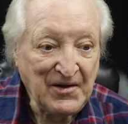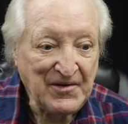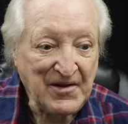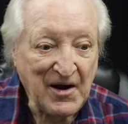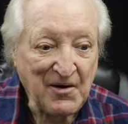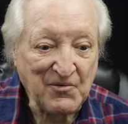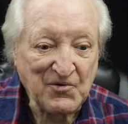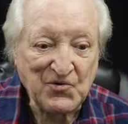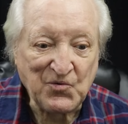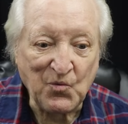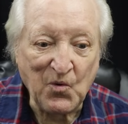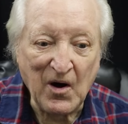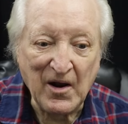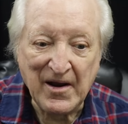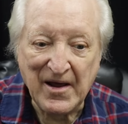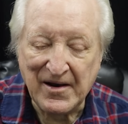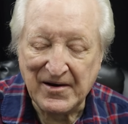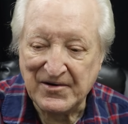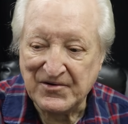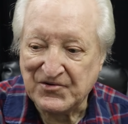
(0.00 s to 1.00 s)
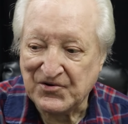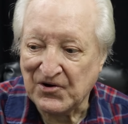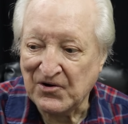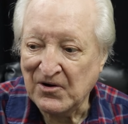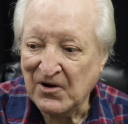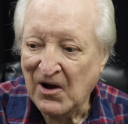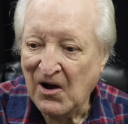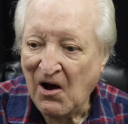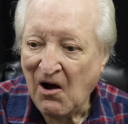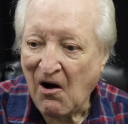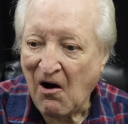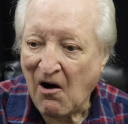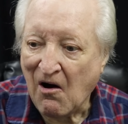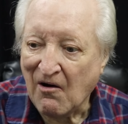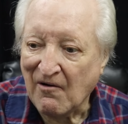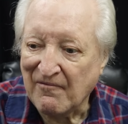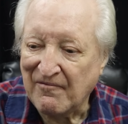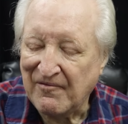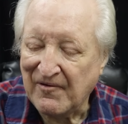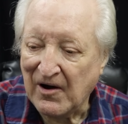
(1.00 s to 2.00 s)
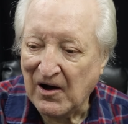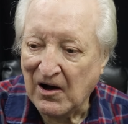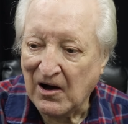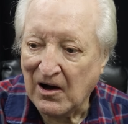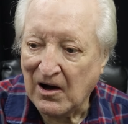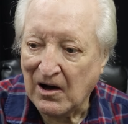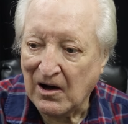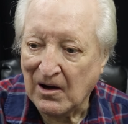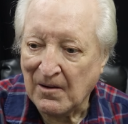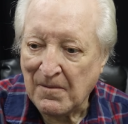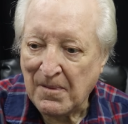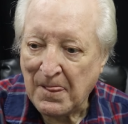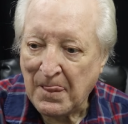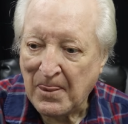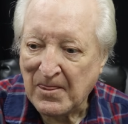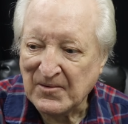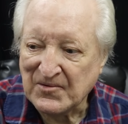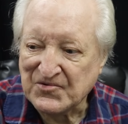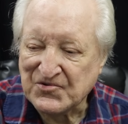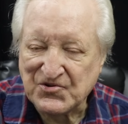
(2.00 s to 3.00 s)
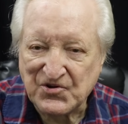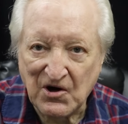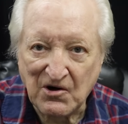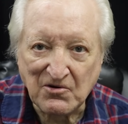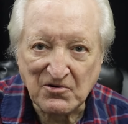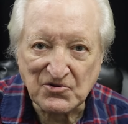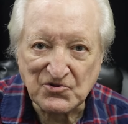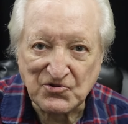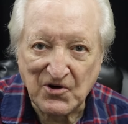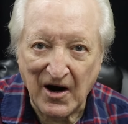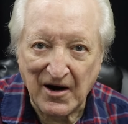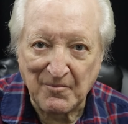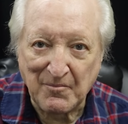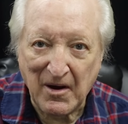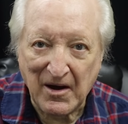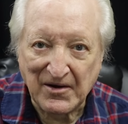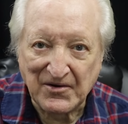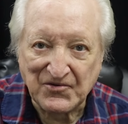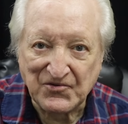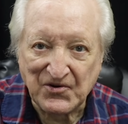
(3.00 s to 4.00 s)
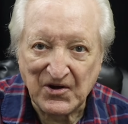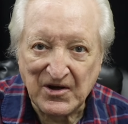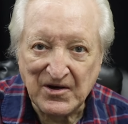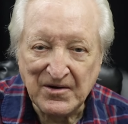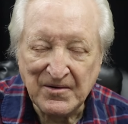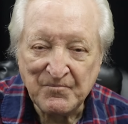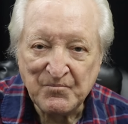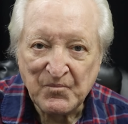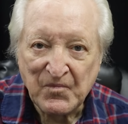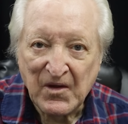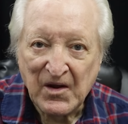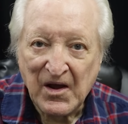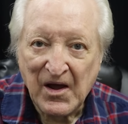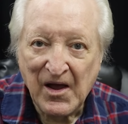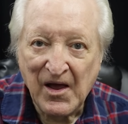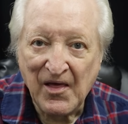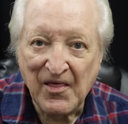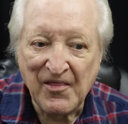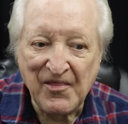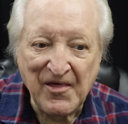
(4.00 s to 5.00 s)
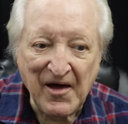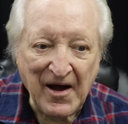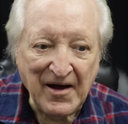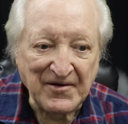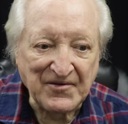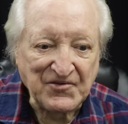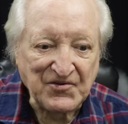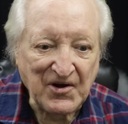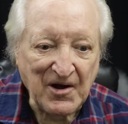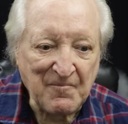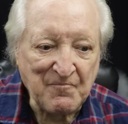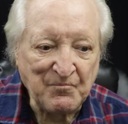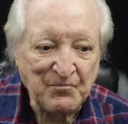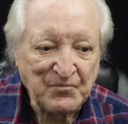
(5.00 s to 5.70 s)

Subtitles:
There was one editor of a circle track magazine that